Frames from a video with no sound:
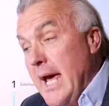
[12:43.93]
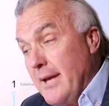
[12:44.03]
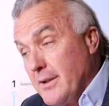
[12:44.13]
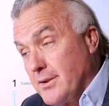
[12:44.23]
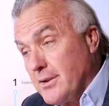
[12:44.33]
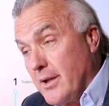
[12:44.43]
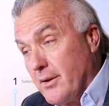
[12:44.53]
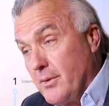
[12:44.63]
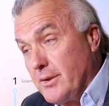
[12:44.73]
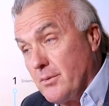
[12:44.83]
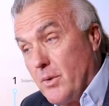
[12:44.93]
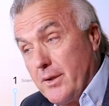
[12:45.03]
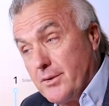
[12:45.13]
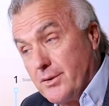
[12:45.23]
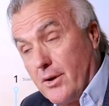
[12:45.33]
And this is another reason why
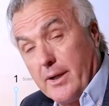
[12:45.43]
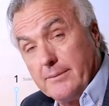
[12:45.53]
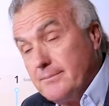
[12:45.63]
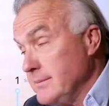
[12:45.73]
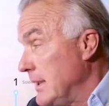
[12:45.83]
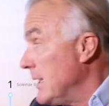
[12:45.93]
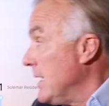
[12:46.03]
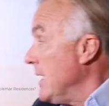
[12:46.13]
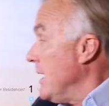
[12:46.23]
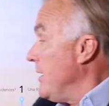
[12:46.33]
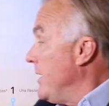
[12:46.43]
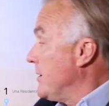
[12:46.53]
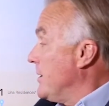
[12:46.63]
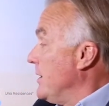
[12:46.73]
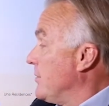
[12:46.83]
they're starting.
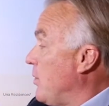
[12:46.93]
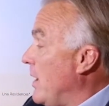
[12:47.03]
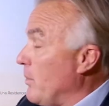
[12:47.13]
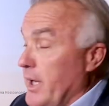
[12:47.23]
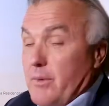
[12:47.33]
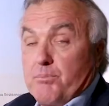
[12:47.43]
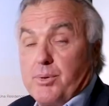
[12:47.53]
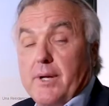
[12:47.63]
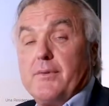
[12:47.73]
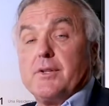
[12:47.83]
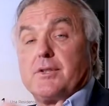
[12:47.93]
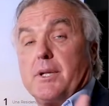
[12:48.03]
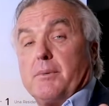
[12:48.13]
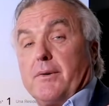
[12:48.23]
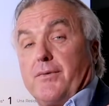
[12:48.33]
This is what we previously
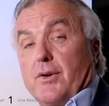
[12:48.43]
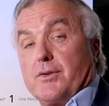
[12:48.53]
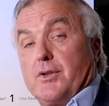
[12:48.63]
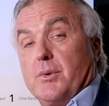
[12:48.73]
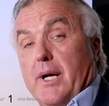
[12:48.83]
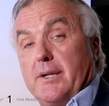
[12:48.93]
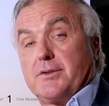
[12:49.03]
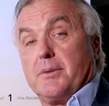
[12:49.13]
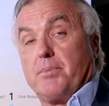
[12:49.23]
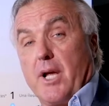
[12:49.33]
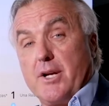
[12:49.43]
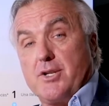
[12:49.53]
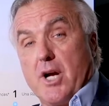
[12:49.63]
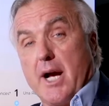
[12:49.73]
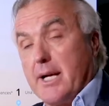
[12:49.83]
referred to as supply
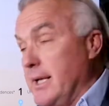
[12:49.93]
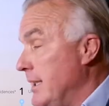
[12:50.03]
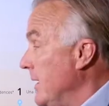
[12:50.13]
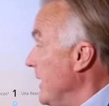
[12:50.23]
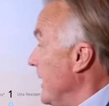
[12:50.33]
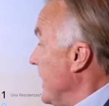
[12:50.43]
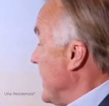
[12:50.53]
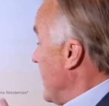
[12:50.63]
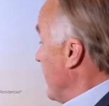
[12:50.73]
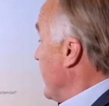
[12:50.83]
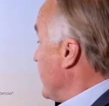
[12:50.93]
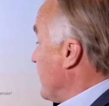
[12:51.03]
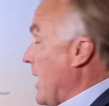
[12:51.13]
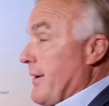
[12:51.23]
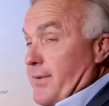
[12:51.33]
shock. Here it is
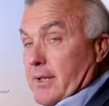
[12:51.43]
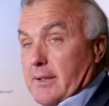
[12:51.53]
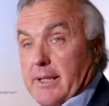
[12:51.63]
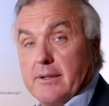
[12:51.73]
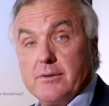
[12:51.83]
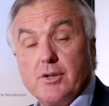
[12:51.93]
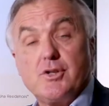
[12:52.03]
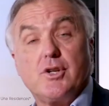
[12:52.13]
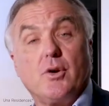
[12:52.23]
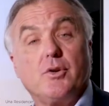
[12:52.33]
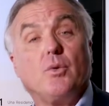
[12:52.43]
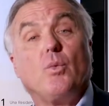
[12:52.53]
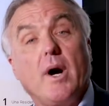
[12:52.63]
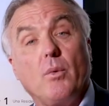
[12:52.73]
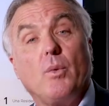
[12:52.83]
graphically to show you
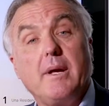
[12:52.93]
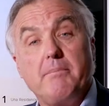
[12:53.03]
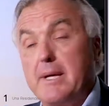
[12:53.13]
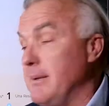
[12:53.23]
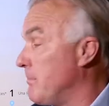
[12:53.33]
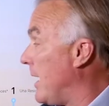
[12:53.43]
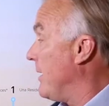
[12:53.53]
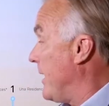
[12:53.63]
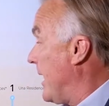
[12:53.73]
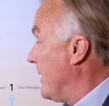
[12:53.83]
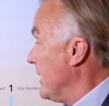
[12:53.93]
what we mean by that.